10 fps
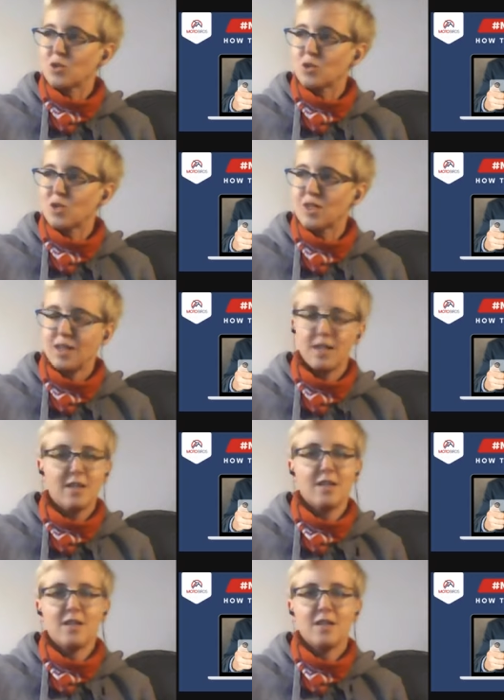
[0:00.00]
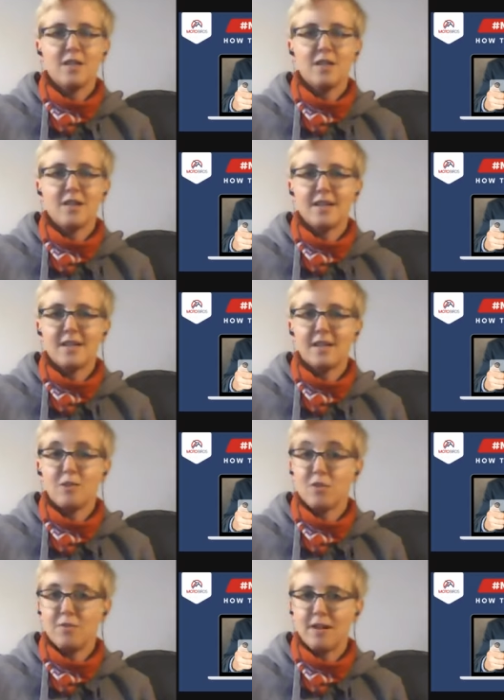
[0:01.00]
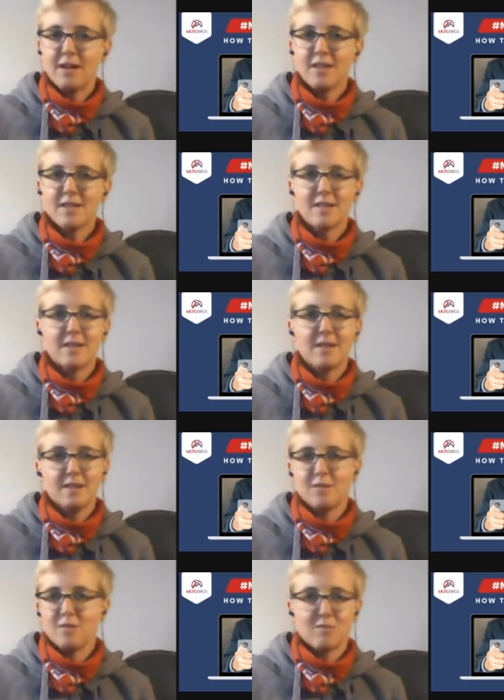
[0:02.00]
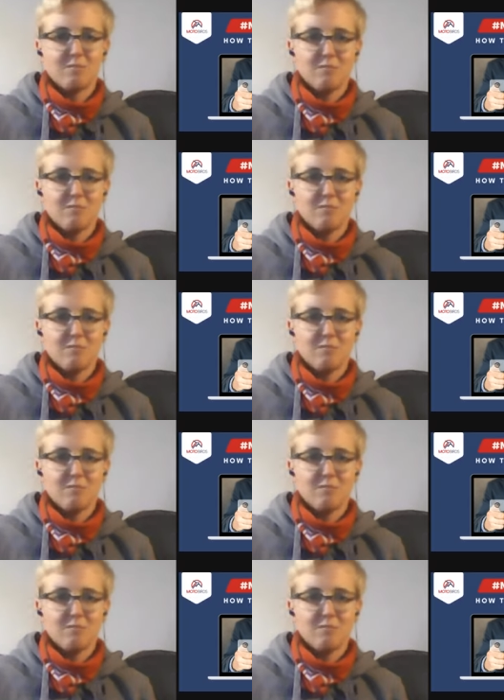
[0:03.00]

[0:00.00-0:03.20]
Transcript: to see uh, with us and